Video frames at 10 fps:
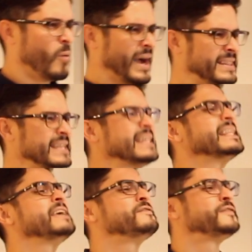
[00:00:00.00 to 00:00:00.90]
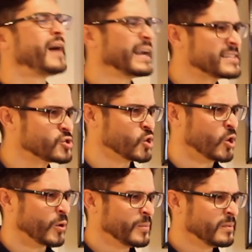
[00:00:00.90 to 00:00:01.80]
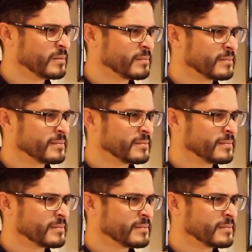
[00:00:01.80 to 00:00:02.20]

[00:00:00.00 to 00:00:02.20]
Why didn't he fight Saul?